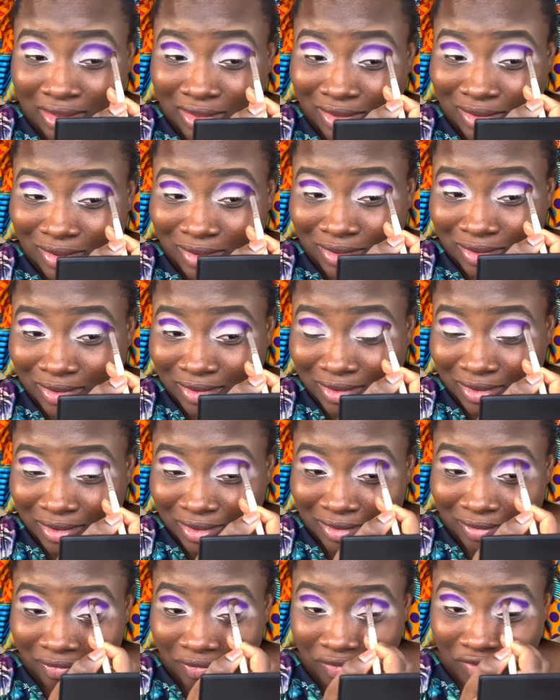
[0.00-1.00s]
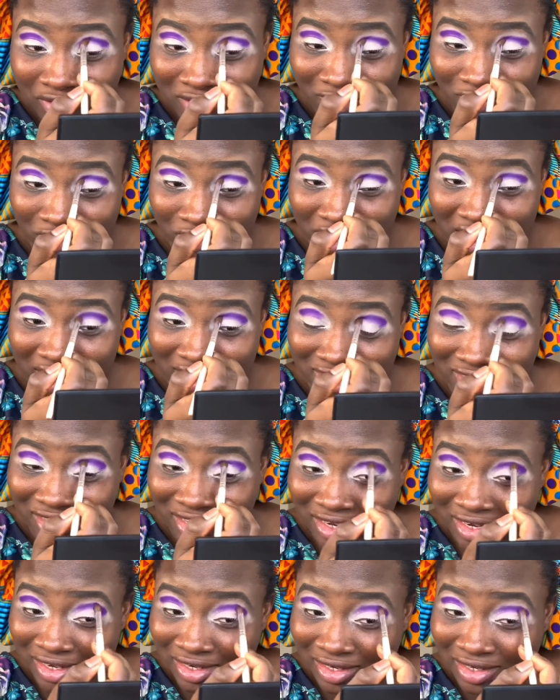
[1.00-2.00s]
So if you guys
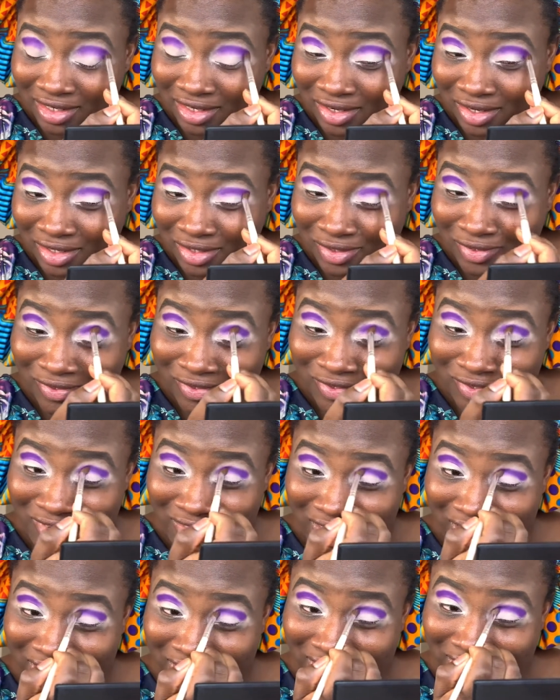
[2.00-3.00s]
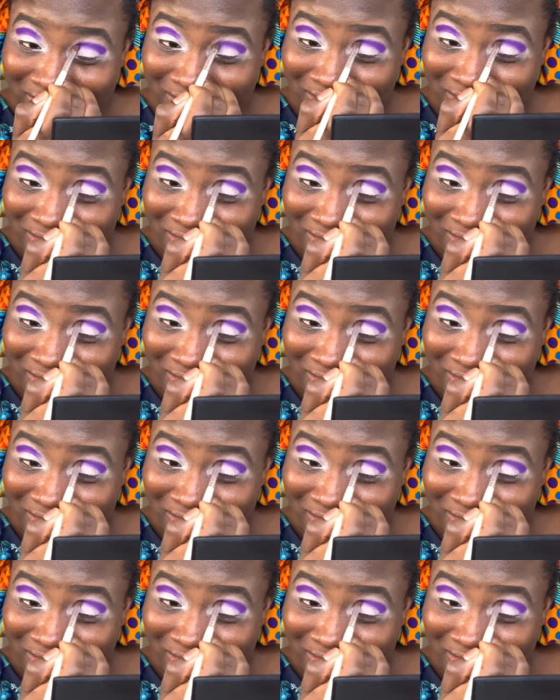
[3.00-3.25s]
are not used to like